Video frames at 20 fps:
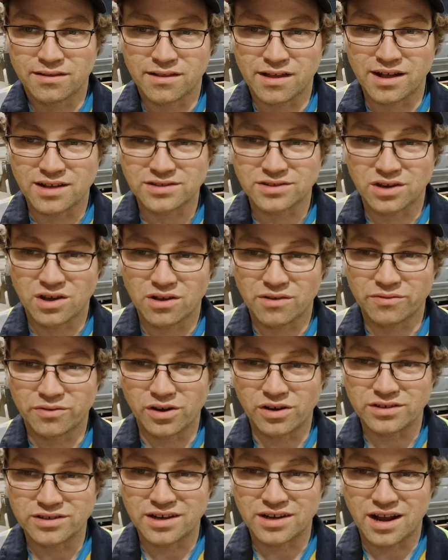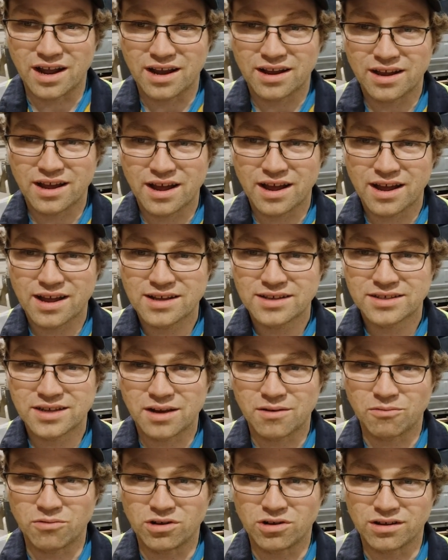that's all for tonight, guys,
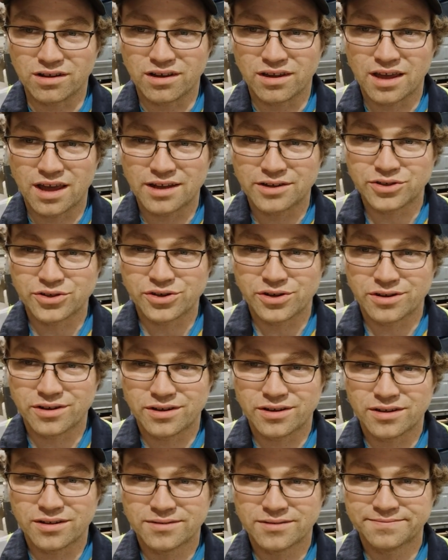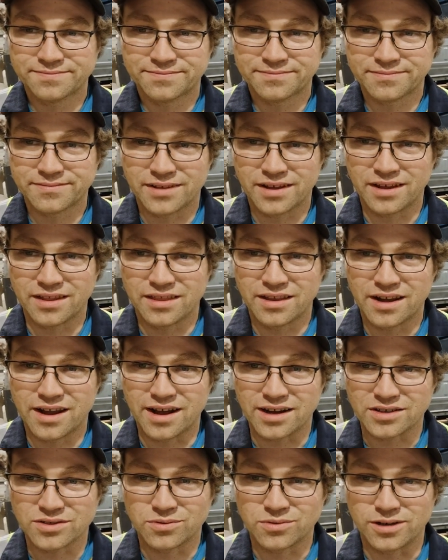and we'll catch y'all in the
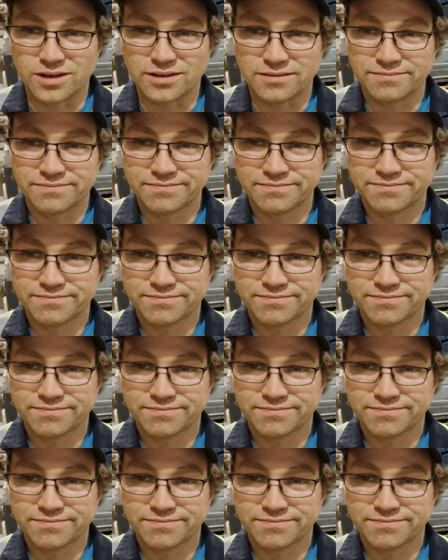next one.